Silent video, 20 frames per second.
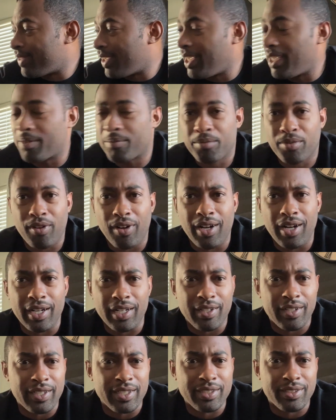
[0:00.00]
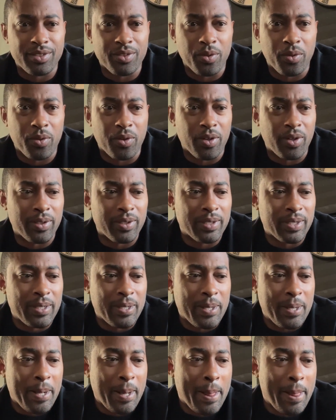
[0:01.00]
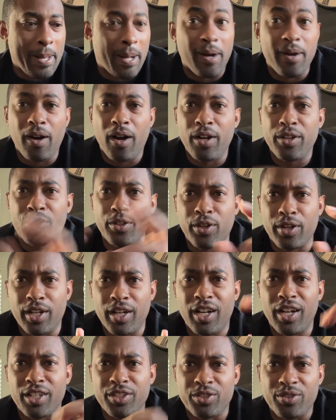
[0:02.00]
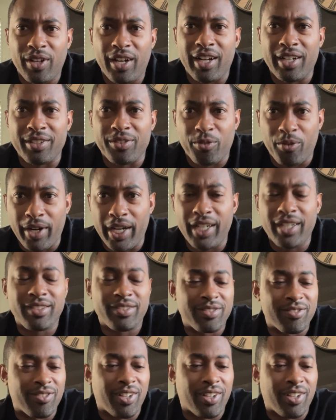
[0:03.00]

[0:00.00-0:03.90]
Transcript: in progress or under contract rate,